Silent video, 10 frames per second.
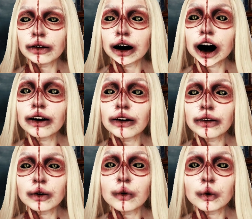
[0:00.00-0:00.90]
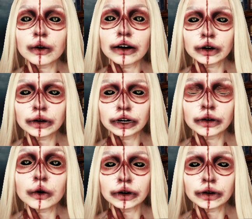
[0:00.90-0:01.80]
or maybe even Lucky Strike,